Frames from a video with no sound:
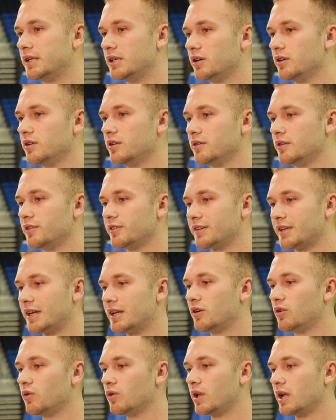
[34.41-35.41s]
You know, there's
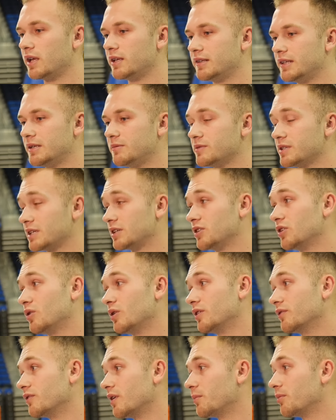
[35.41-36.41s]
not a whole lot of teams that can
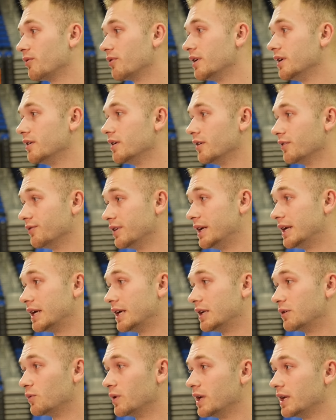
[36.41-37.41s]
go into Rupp Arena
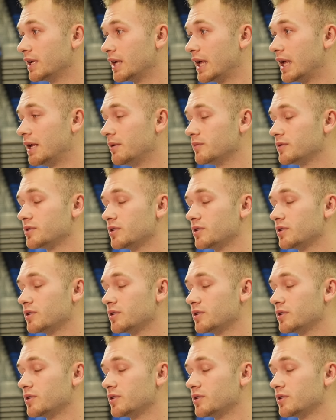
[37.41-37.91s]
and win a game.